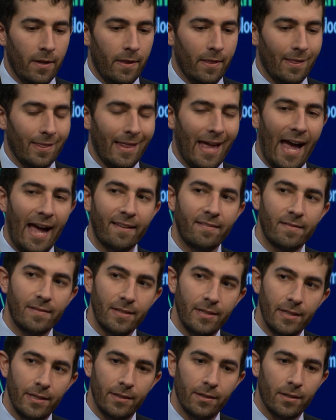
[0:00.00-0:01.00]
last
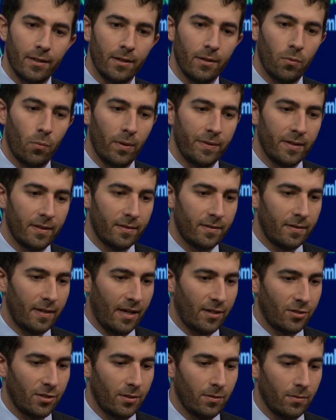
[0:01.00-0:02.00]
year when the
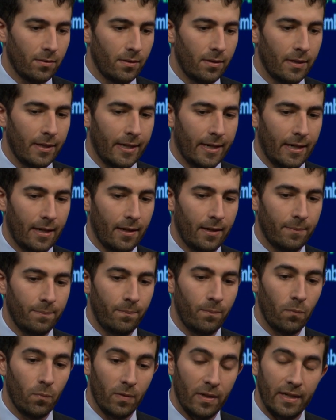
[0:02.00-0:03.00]
session,
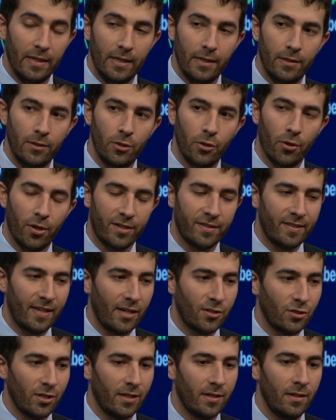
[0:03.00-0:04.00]
in New York
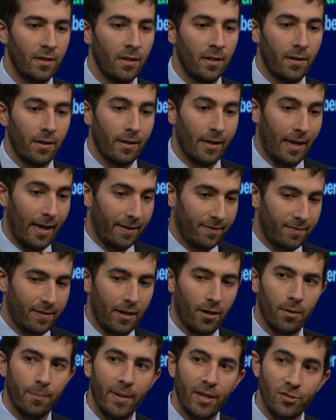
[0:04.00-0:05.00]
session, as
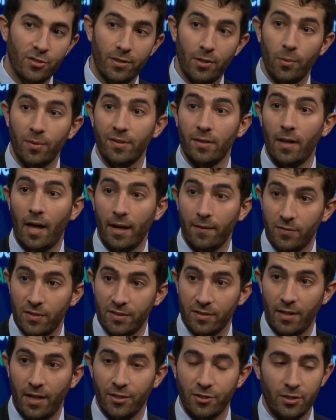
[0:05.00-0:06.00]
Sara mentioned, there was a lot of
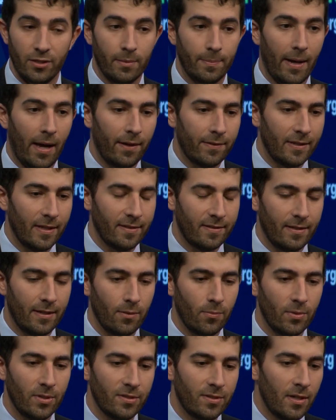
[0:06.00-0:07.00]
discussion about this, and
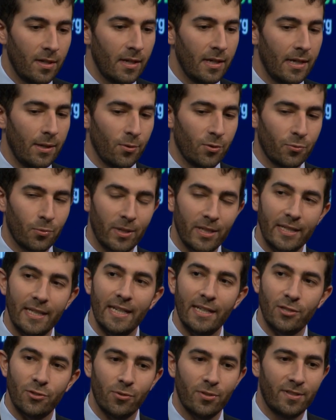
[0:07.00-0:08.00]
it was really
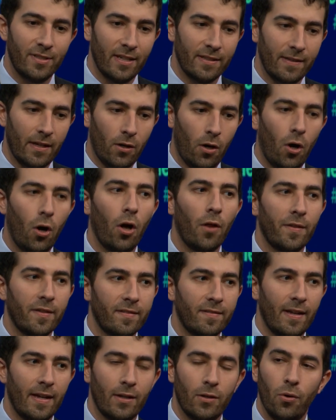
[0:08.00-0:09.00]
interesting that all the
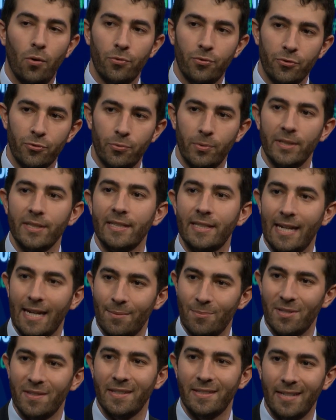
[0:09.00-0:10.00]
stakeholders really
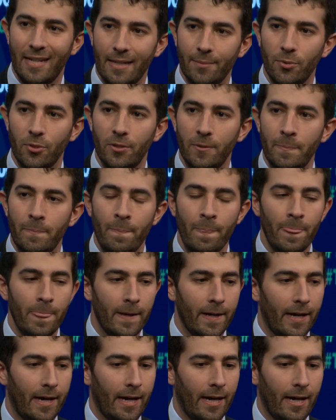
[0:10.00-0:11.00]
came to the table.
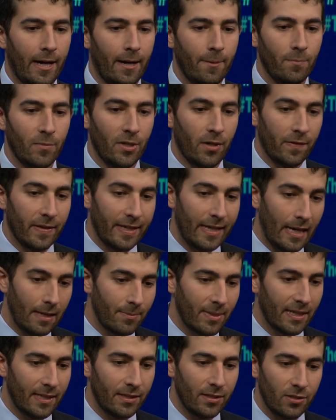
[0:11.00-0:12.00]
The
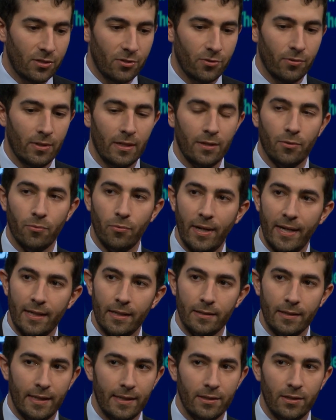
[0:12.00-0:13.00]
gaming industry, the
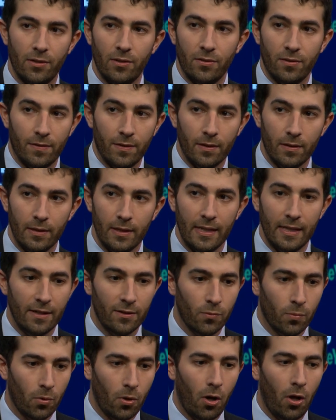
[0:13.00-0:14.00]
regulators, the
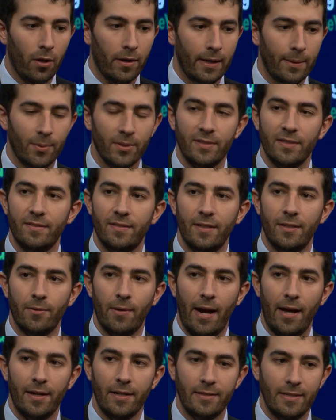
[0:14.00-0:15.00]
leagues were all able to sit
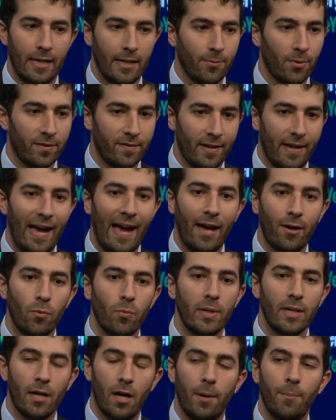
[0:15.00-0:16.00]
around a table and say, how do
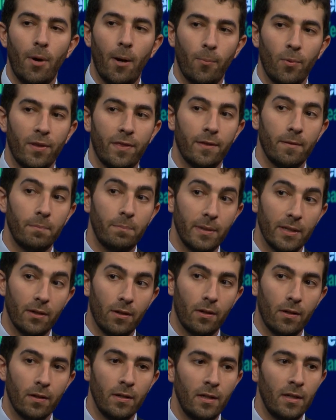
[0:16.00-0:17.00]
we come up with a
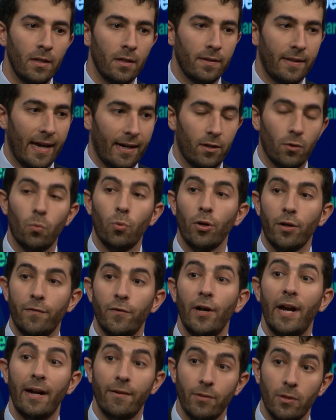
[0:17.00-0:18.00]
bill that could work
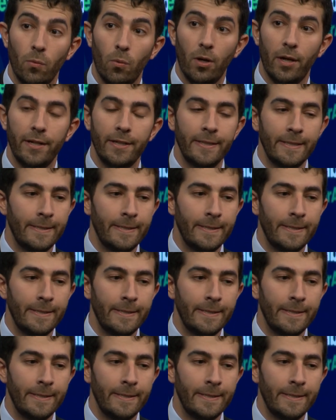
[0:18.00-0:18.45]
for everyone?